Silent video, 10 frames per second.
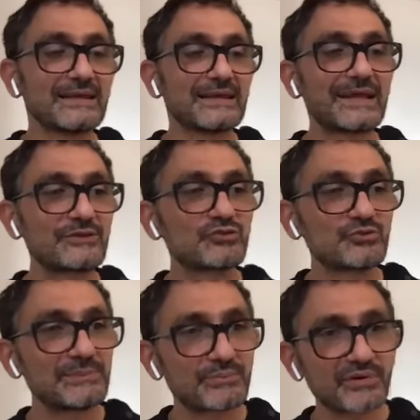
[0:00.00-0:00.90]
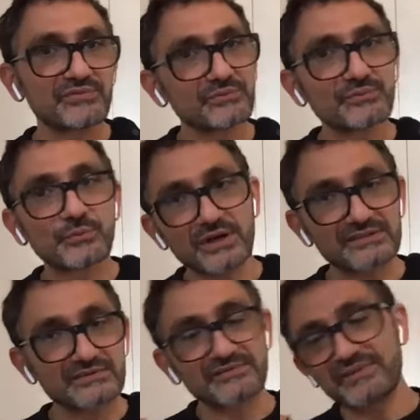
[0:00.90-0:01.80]
And to me,
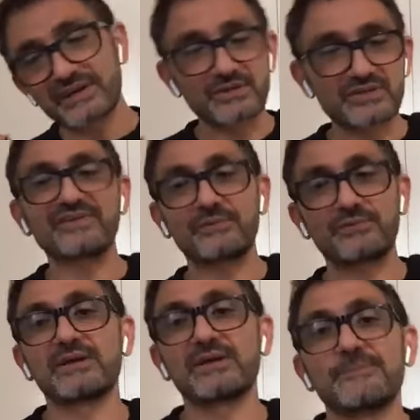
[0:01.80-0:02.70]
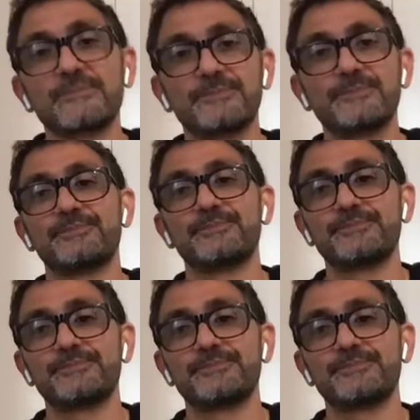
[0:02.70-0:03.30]
perfume works very much that way.